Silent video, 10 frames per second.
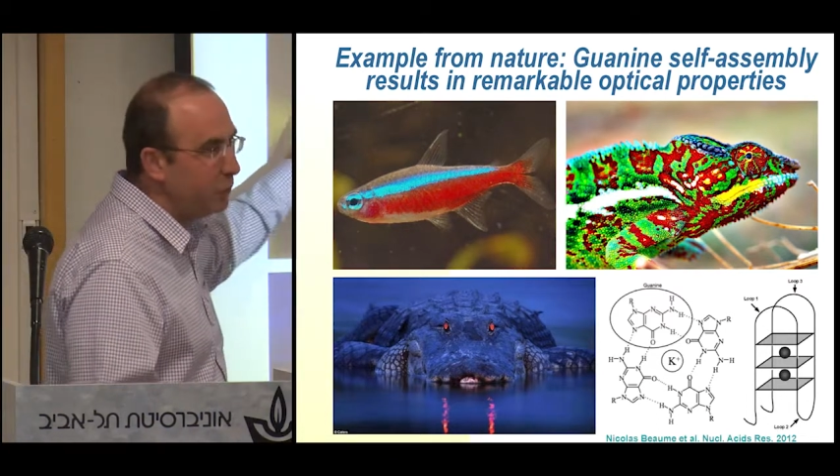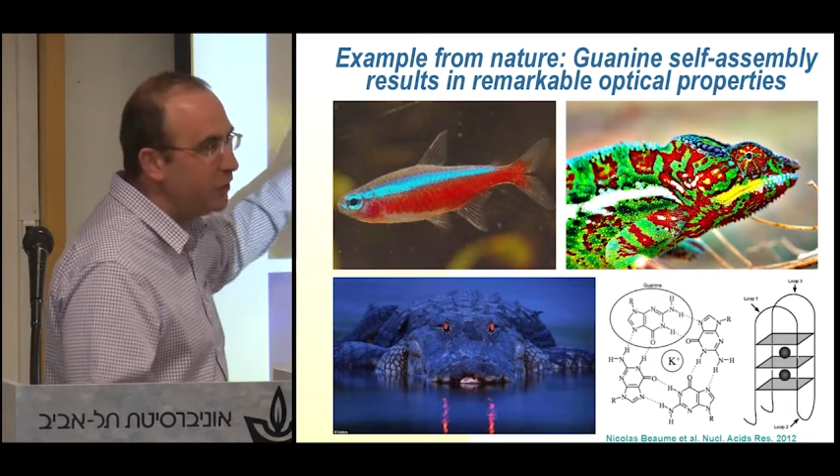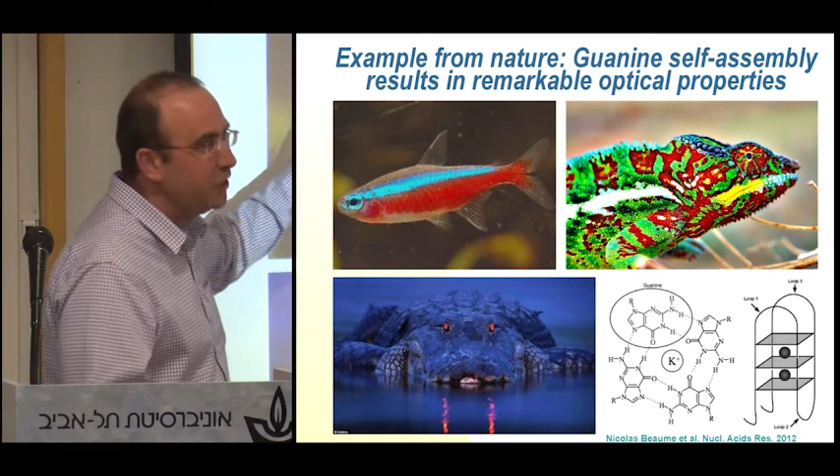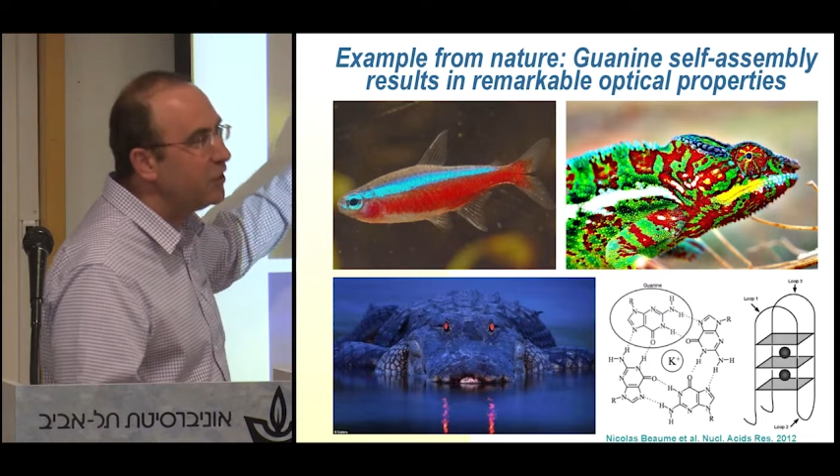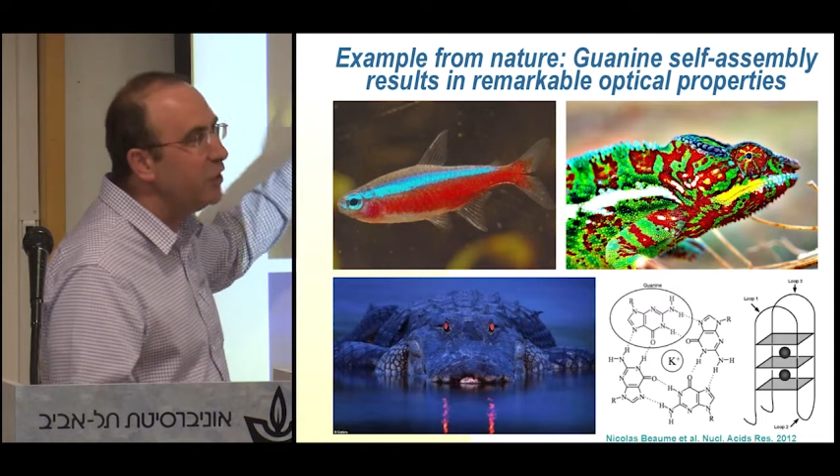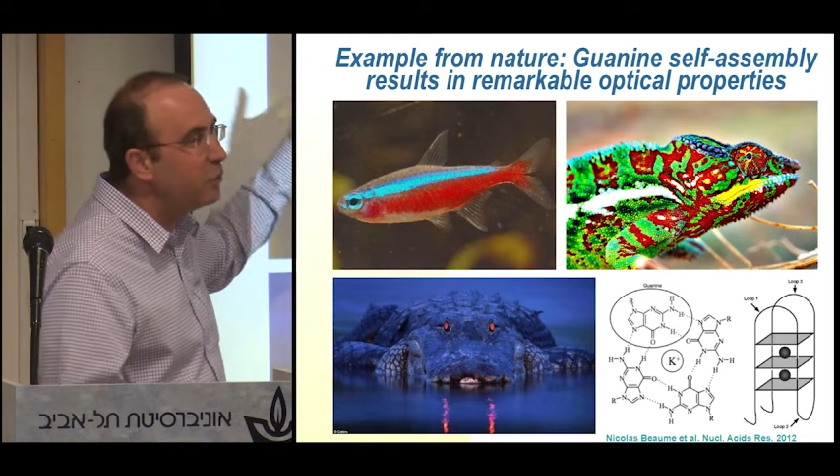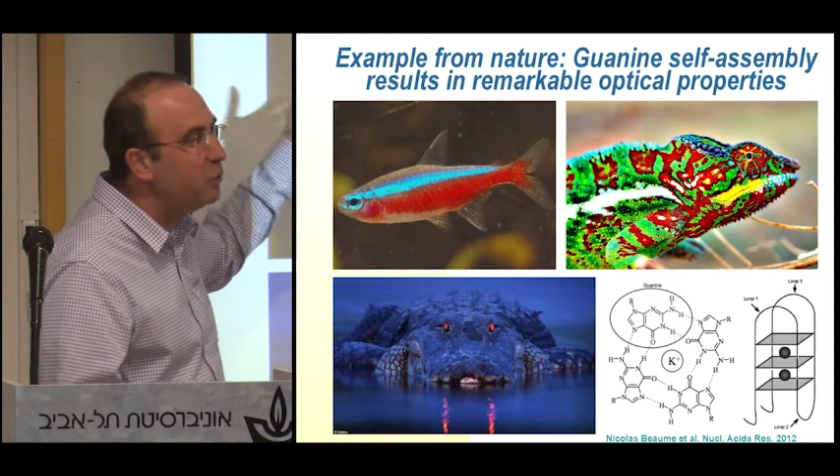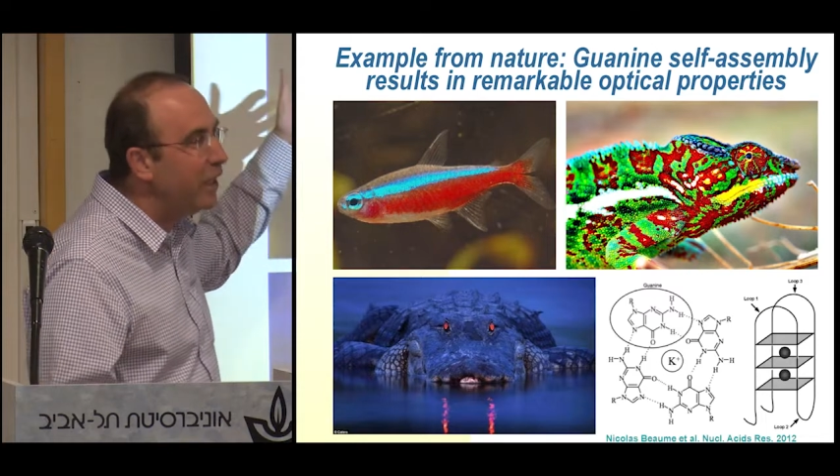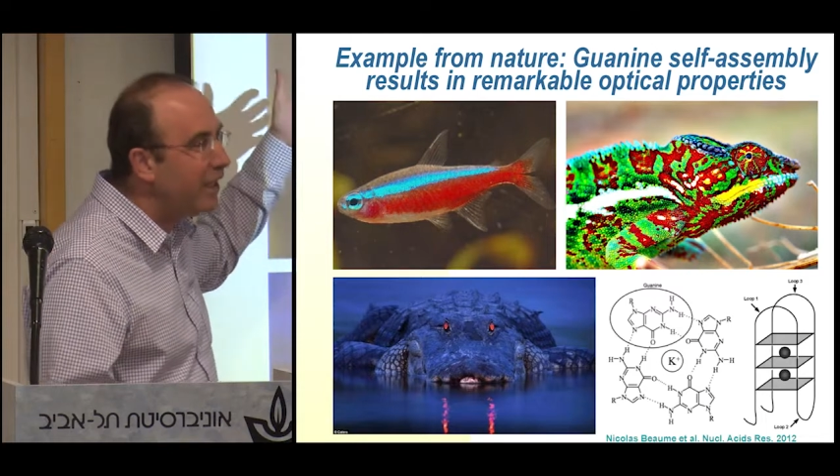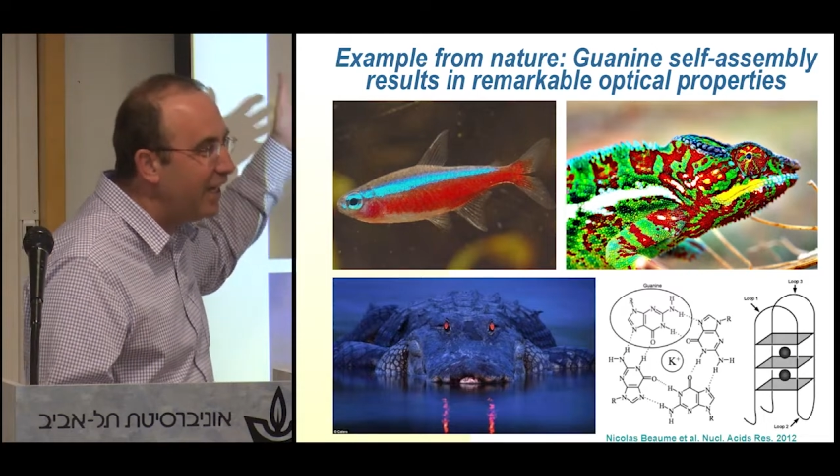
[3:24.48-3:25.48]
which is not
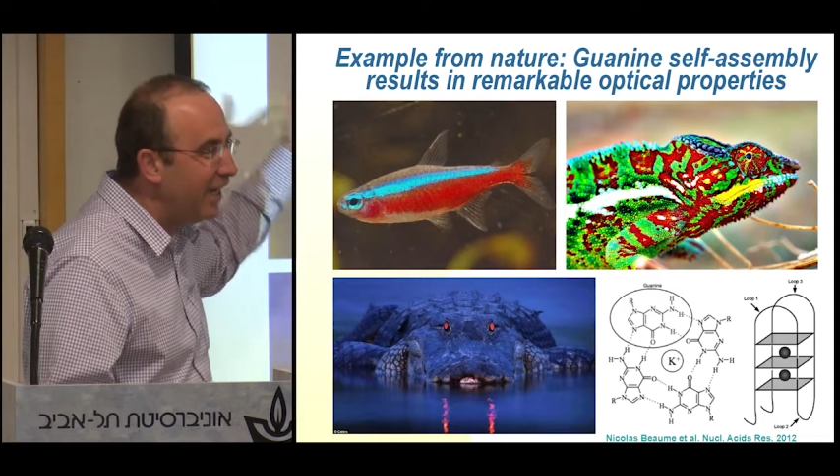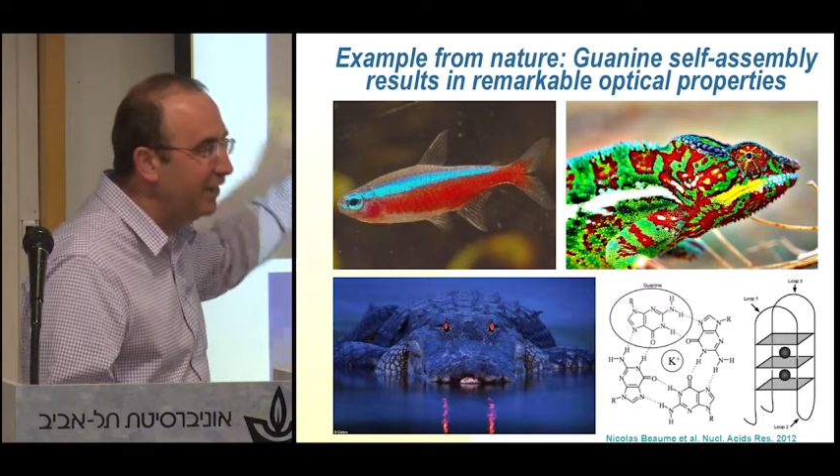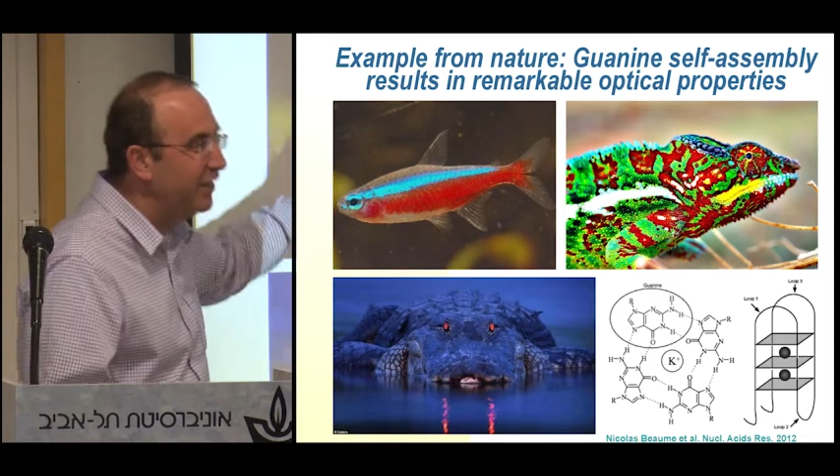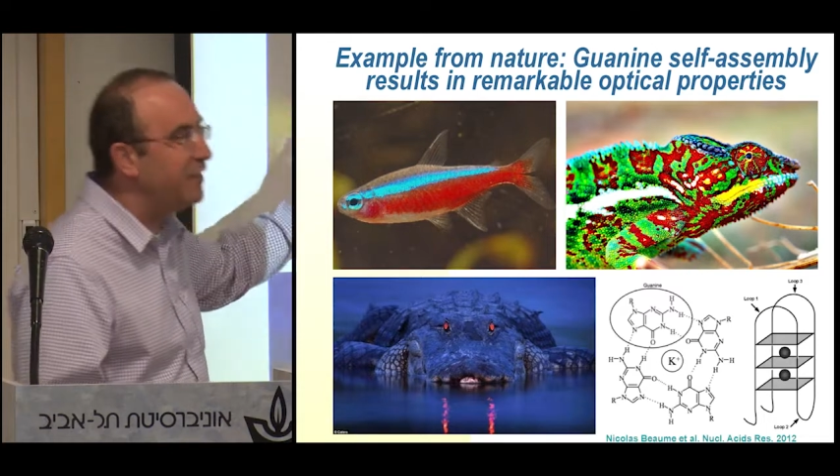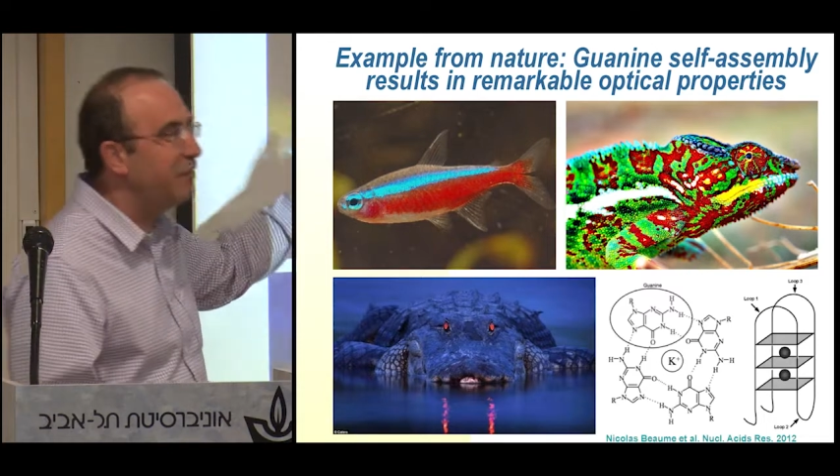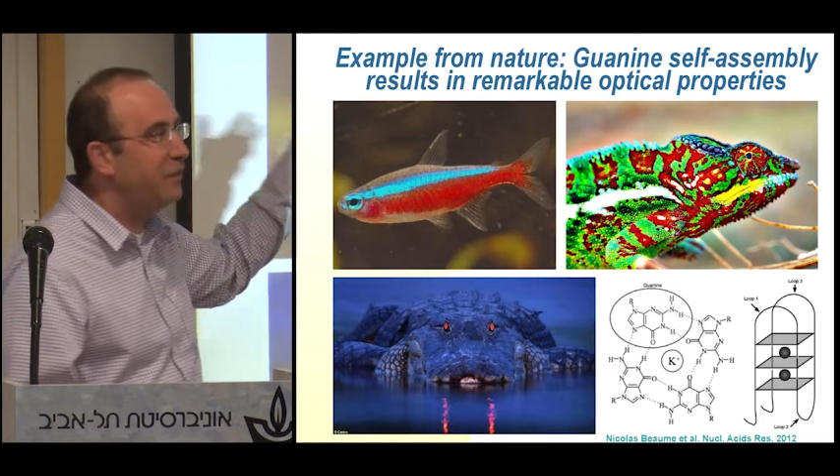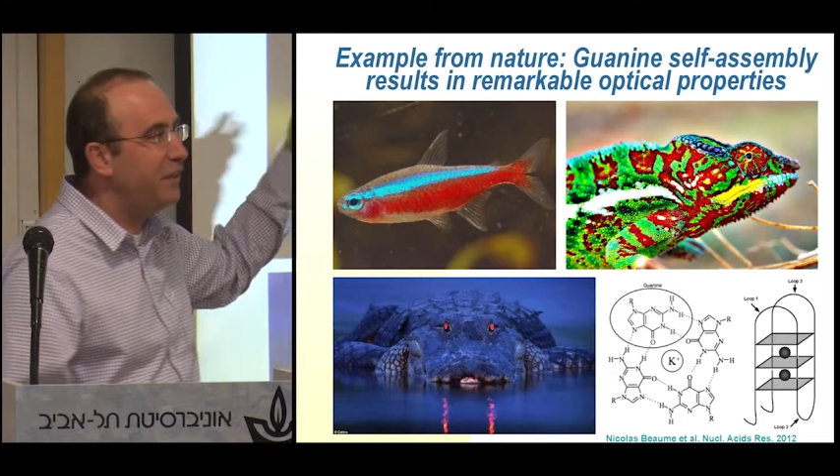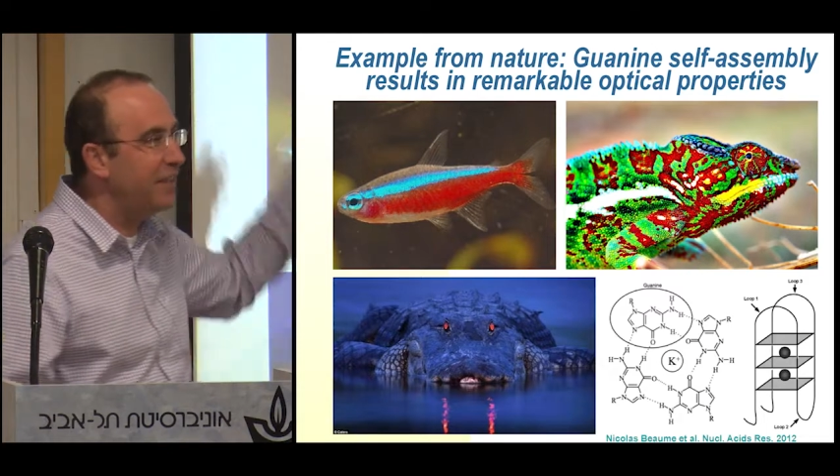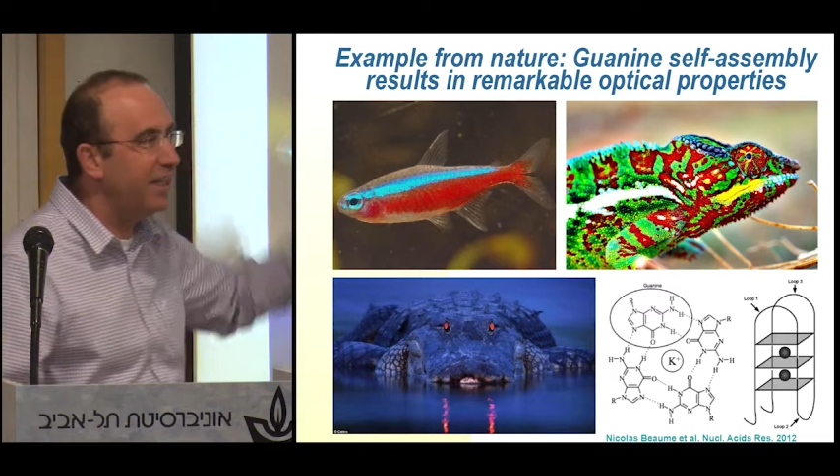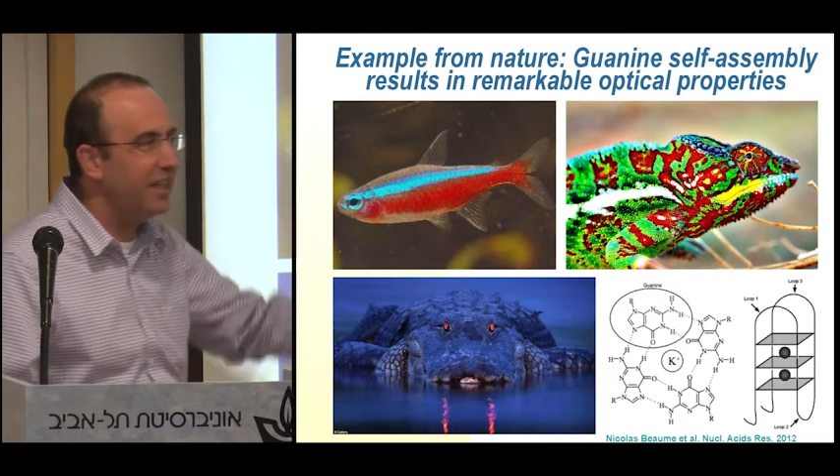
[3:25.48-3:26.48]
real color, it's a
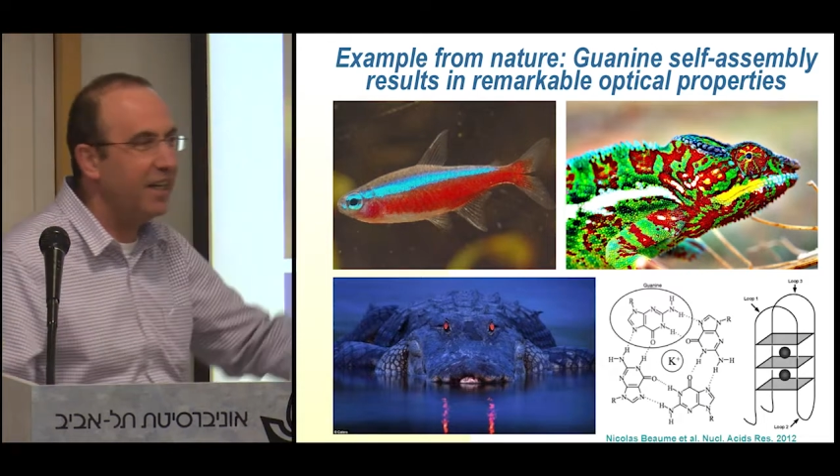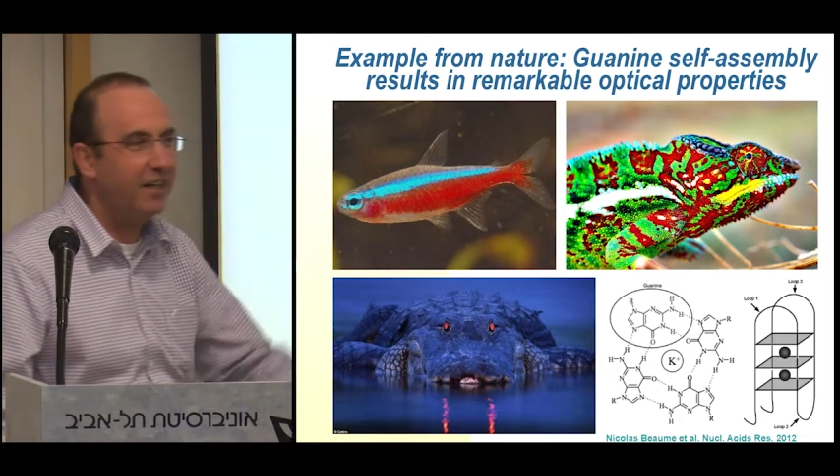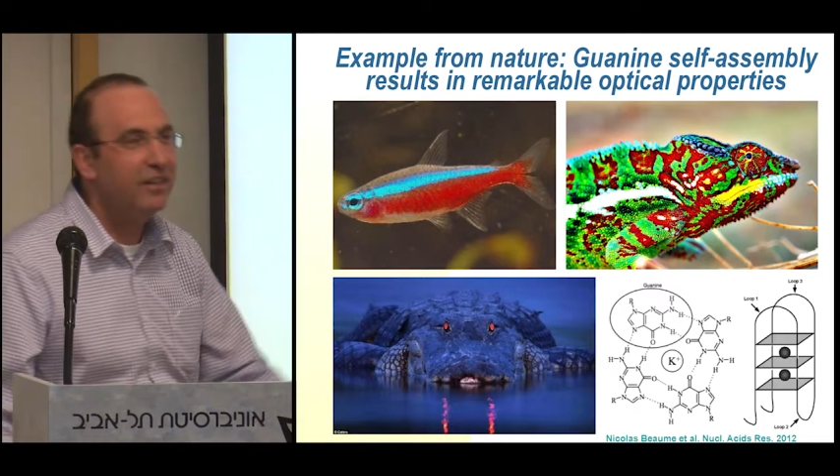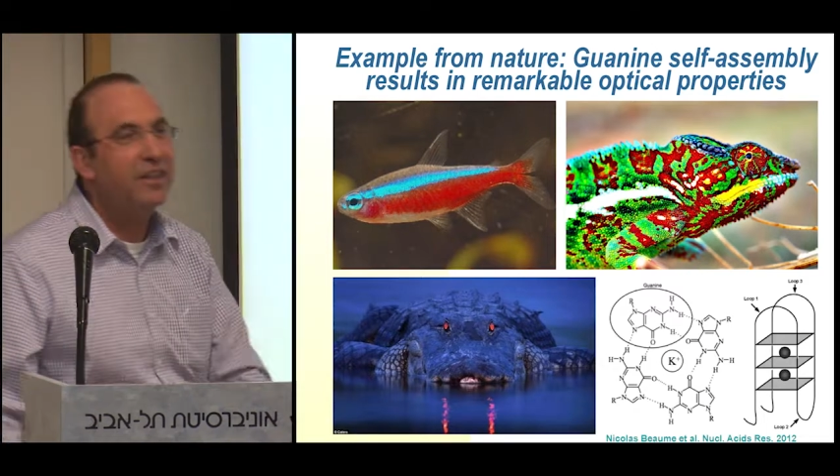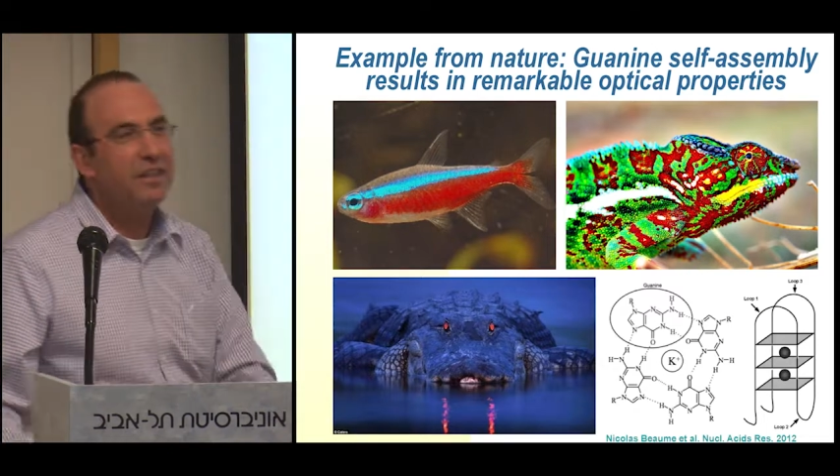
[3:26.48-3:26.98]
physical color.